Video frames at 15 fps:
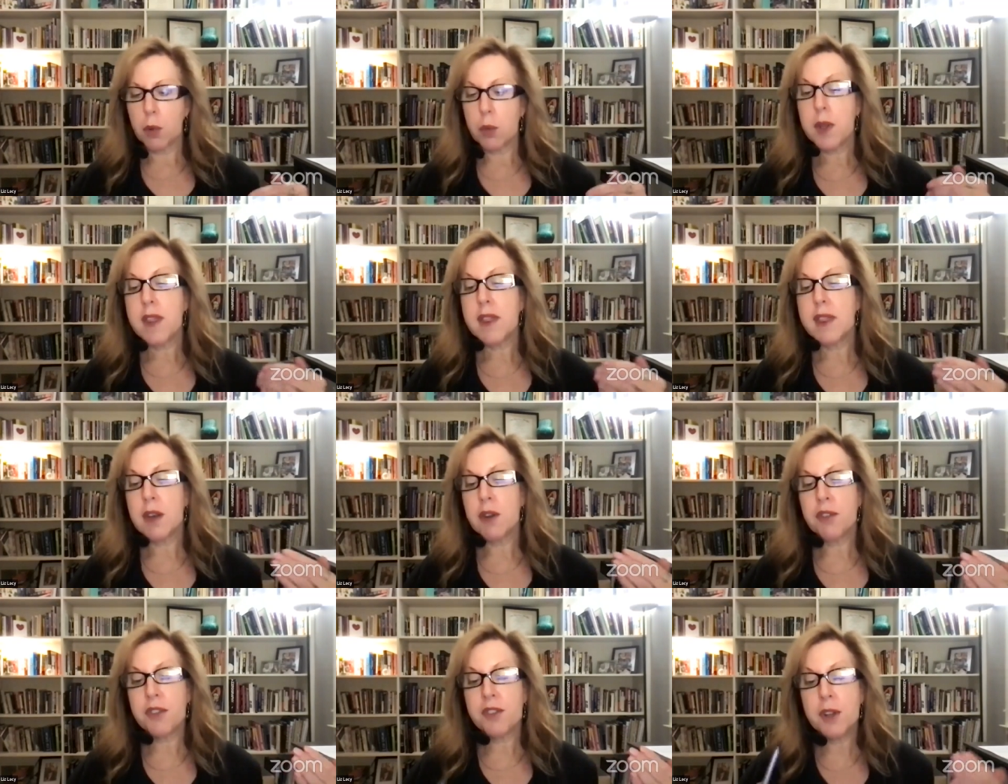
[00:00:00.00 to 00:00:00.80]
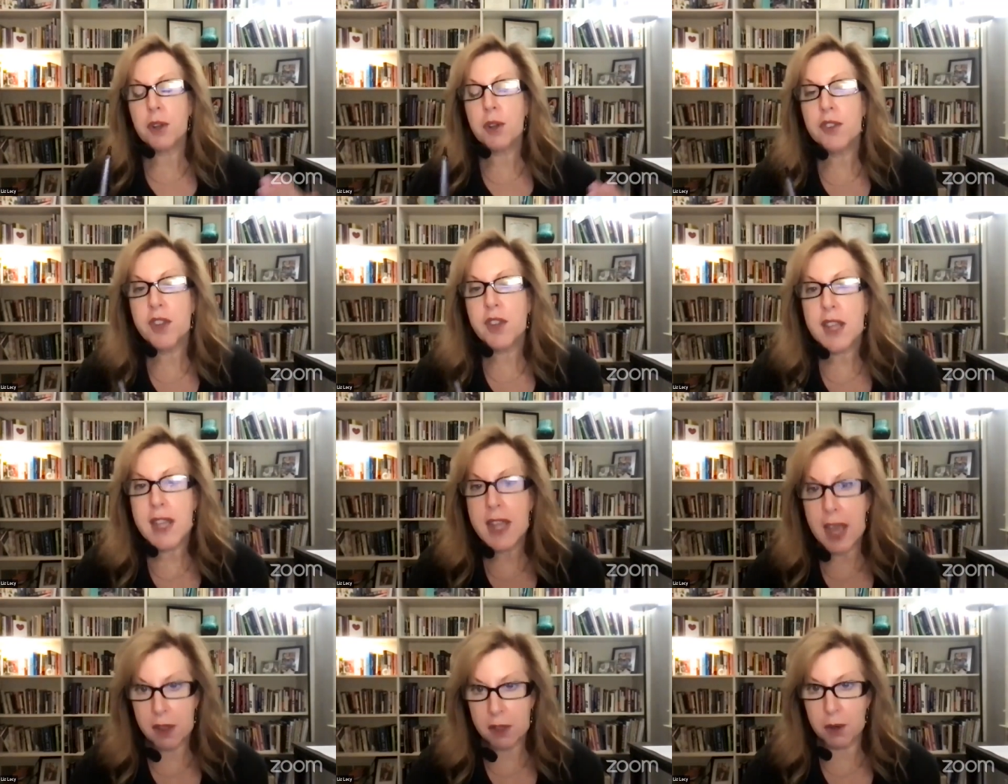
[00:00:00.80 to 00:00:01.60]
so they're still
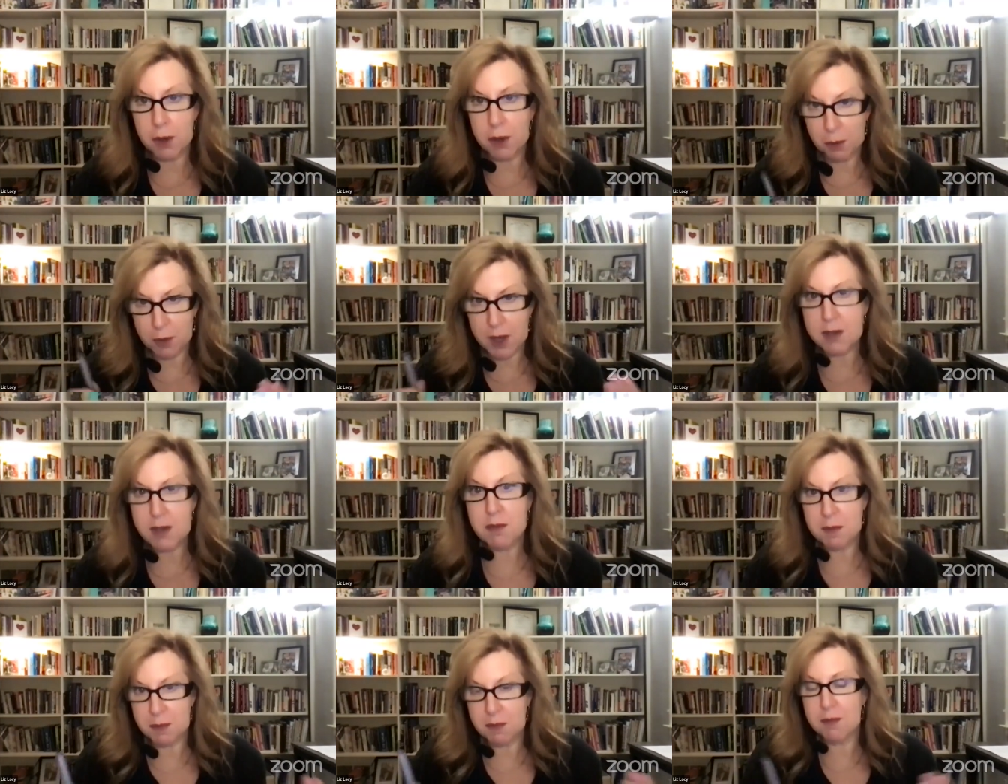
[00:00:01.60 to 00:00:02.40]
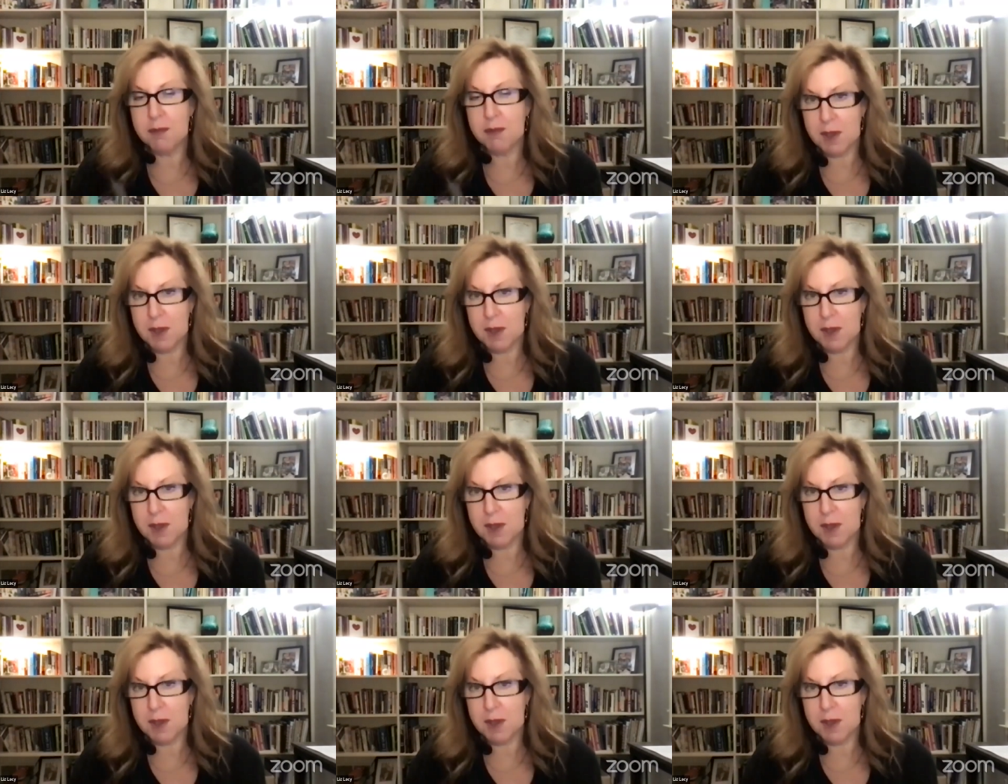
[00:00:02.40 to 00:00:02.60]
together right